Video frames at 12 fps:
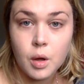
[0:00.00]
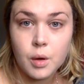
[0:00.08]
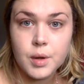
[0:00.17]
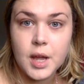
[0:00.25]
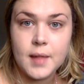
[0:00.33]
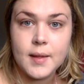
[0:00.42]

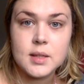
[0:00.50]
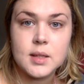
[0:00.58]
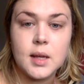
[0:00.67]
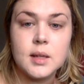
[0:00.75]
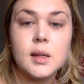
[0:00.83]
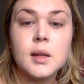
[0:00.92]
Okay, that's
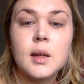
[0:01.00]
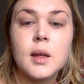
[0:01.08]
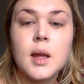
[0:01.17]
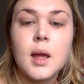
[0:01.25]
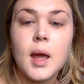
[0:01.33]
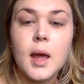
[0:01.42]
it.
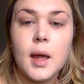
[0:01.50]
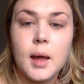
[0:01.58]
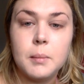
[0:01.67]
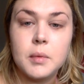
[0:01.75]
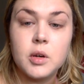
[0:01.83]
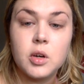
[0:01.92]

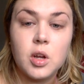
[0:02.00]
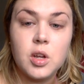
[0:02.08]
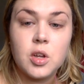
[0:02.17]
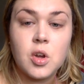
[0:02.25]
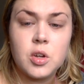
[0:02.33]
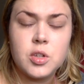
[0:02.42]
Now,
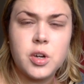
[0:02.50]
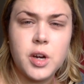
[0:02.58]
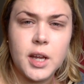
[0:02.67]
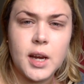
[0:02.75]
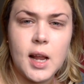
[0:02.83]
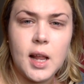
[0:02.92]
contouring
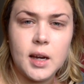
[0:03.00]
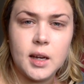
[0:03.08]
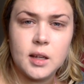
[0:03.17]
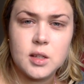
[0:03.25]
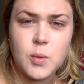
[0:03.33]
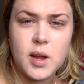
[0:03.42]
and
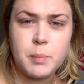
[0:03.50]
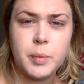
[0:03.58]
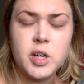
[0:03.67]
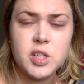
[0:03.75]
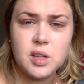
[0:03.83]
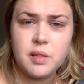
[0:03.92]
highlighting is quite a
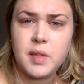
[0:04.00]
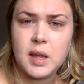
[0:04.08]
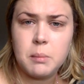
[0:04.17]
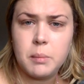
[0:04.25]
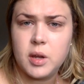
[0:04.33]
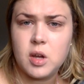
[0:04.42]
personal
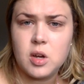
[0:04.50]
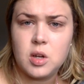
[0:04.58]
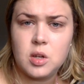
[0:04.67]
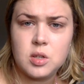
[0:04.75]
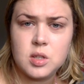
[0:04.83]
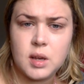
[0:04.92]
thing
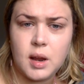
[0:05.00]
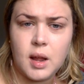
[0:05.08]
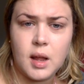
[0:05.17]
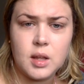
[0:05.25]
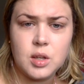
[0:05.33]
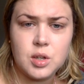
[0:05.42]
because
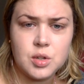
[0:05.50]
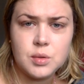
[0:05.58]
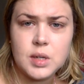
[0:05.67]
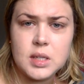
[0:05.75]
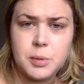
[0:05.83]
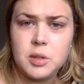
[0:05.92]
you don't
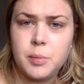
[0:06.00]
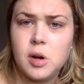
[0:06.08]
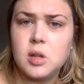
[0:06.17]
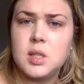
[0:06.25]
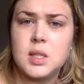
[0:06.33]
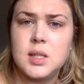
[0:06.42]
need to put the
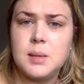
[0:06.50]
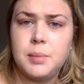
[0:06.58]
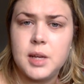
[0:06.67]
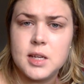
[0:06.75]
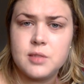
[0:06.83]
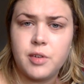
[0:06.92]
products in the same
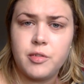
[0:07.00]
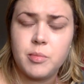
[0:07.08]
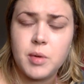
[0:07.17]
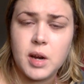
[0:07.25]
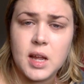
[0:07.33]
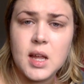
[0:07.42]
place for
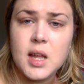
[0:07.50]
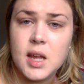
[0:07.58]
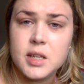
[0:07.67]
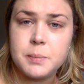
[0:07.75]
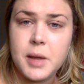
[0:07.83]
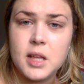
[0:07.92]
everybody. It
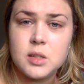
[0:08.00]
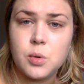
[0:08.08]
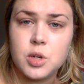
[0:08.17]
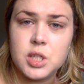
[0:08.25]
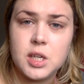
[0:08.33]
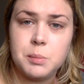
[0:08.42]
depends
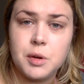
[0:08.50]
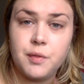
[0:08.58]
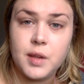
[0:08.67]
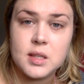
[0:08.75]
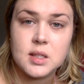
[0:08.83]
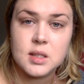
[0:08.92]
what shape your
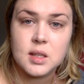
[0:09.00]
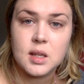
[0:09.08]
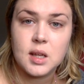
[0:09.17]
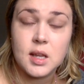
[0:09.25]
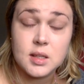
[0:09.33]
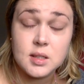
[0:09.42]
face
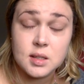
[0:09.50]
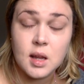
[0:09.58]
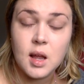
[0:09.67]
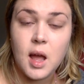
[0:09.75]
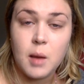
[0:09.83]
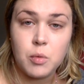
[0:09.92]
is
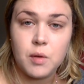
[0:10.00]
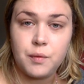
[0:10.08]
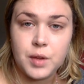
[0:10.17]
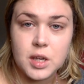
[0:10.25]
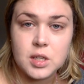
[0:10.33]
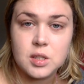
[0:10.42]
and
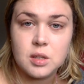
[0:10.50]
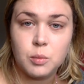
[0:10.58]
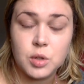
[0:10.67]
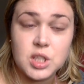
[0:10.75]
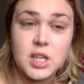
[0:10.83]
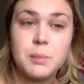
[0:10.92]

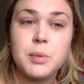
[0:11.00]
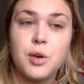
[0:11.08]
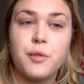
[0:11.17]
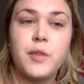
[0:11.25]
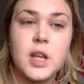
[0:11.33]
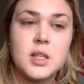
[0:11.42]
what shape your
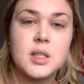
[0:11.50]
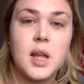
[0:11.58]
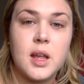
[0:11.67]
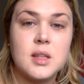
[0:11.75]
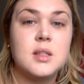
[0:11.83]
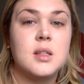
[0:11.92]
face
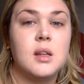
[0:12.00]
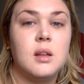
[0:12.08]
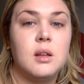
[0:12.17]
is